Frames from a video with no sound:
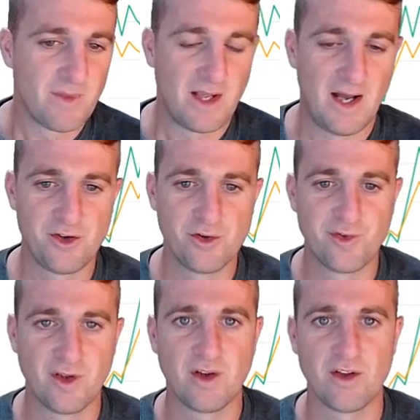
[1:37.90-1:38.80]
I do
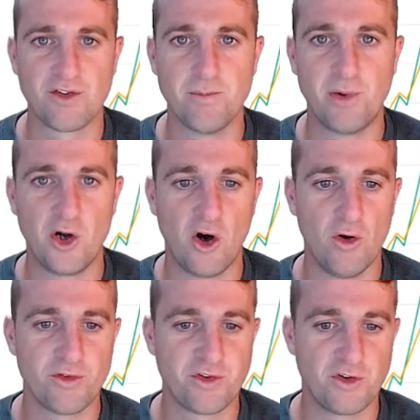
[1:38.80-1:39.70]
think at some point
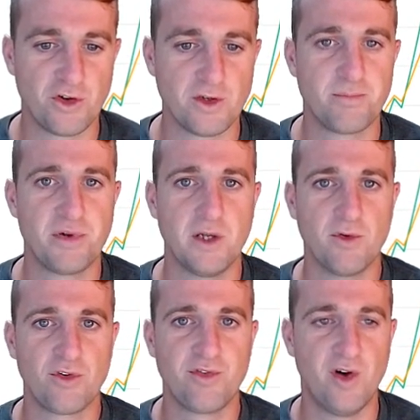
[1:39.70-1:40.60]
alts are going to pretty
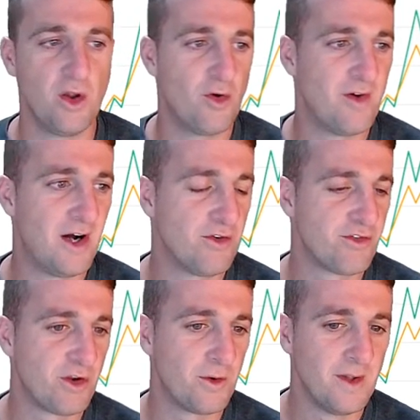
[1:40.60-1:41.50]
much follow that on.
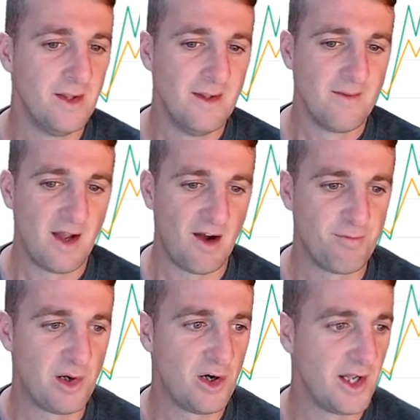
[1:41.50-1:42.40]
So I've
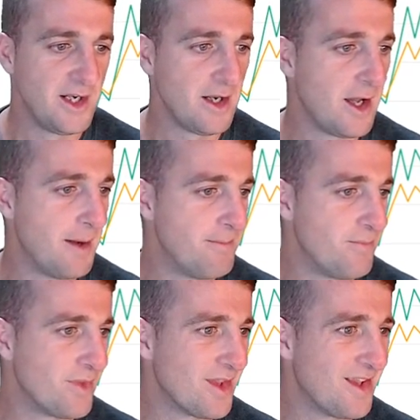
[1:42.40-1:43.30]
bought in,
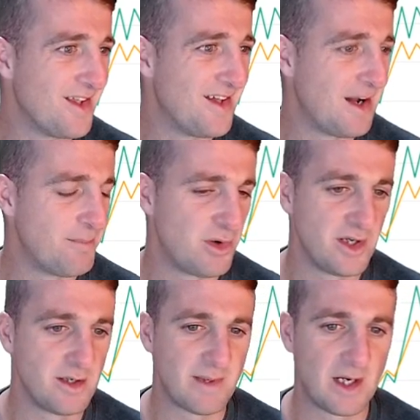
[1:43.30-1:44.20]

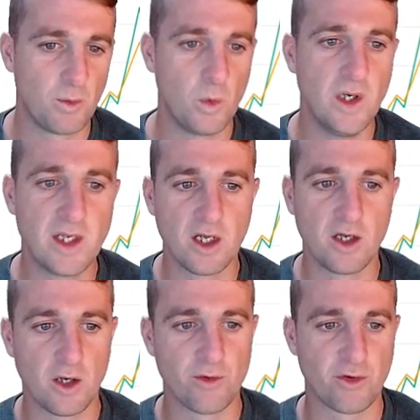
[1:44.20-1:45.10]
about a week
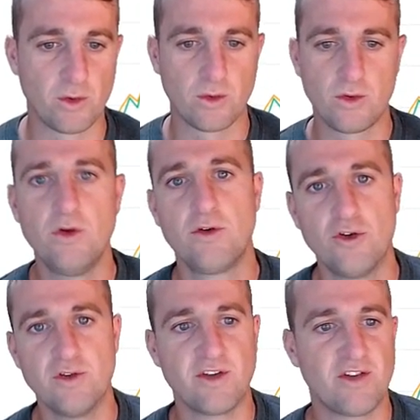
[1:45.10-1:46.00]
ago, so
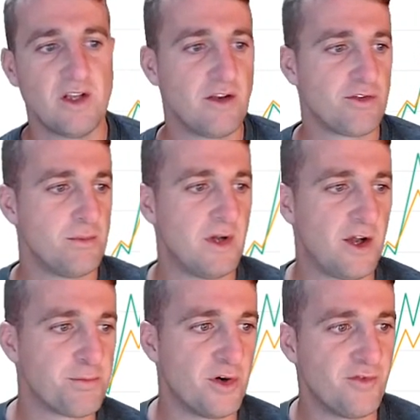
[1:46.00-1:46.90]
currently sitting in some
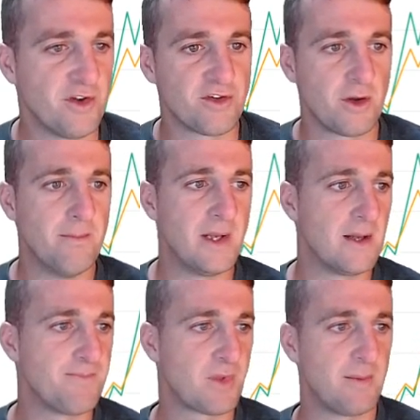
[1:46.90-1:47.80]
nice profits at a
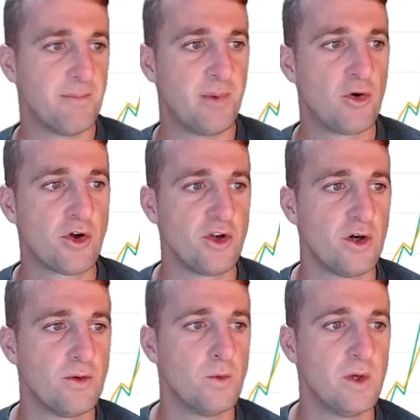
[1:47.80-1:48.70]
minute. I mean,
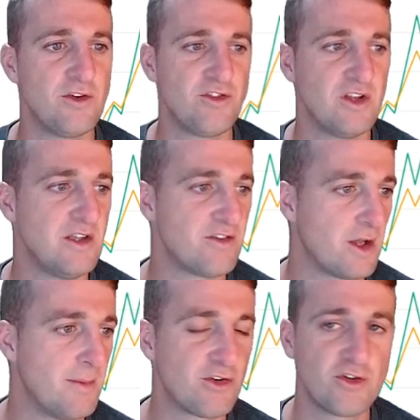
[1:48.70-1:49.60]
Polkadot, which is
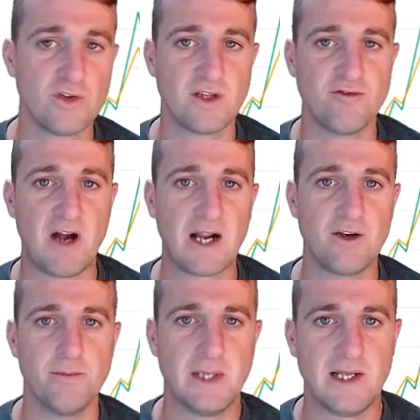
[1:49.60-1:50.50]
it's currently ranked
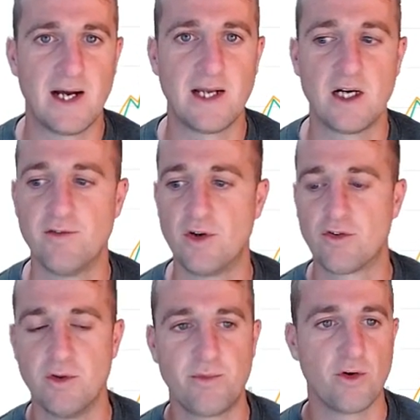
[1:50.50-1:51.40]
number 9 out of all
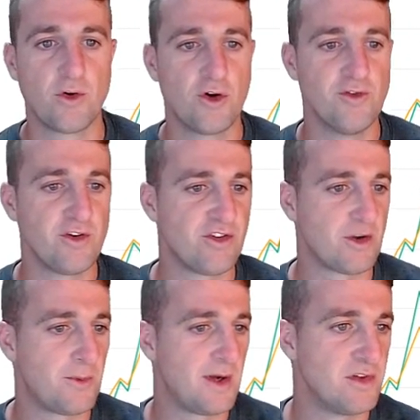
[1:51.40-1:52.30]
cryptocurrencies
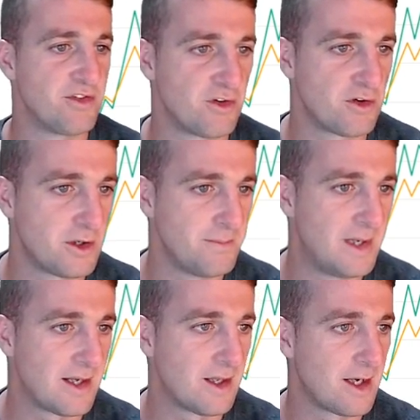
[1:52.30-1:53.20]
that we have listed on
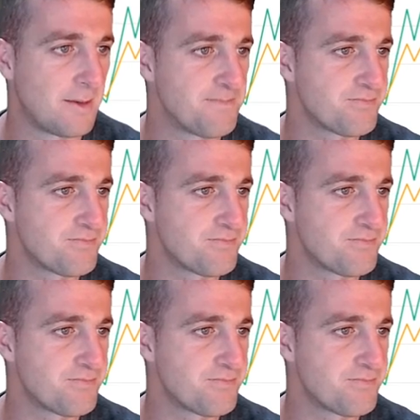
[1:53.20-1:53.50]
CoinMarketCap.